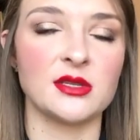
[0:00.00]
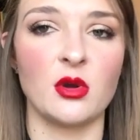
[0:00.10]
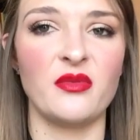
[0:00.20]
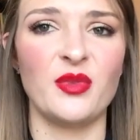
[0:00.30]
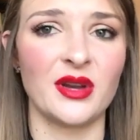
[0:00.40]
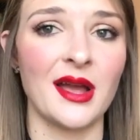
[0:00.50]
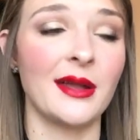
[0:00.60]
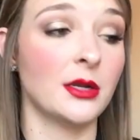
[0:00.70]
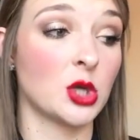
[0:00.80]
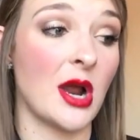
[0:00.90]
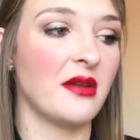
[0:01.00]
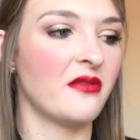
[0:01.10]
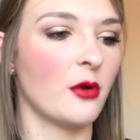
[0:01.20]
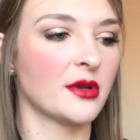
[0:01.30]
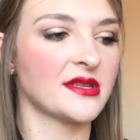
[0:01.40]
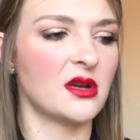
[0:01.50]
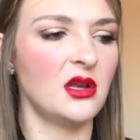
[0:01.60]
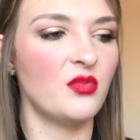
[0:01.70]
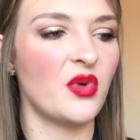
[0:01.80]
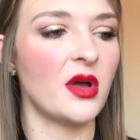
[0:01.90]
so I've been kind of trying to focus on
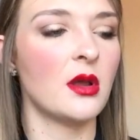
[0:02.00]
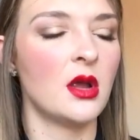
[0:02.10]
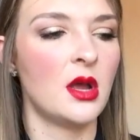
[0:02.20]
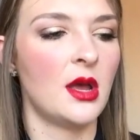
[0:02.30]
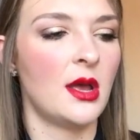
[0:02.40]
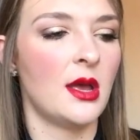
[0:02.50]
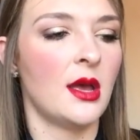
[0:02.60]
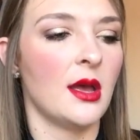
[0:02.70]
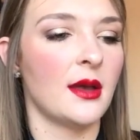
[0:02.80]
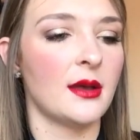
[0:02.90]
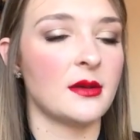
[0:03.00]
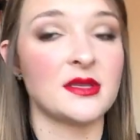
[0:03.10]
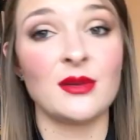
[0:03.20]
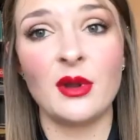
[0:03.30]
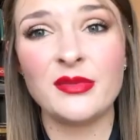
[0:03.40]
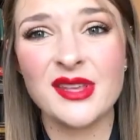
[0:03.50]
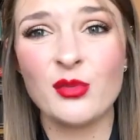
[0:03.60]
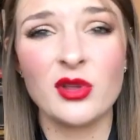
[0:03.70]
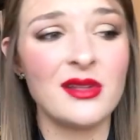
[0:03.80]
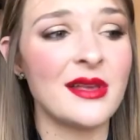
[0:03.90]
it, but sometimes
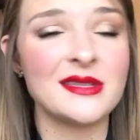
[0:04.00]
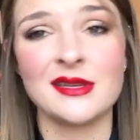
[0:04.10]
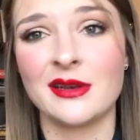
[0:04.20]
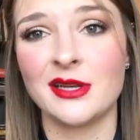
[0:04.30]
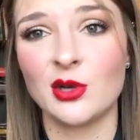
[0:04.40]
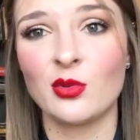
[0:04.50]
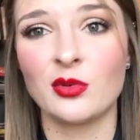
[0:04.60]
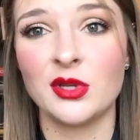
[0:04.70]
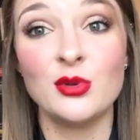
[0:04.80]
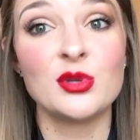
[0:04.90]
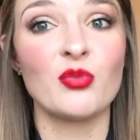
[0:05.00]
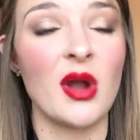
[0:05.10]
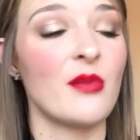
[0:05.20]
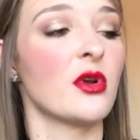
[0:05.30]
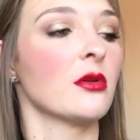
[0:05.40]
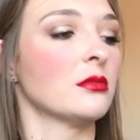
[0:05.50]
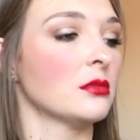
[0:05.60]
I'm really lazy and I don't use primer.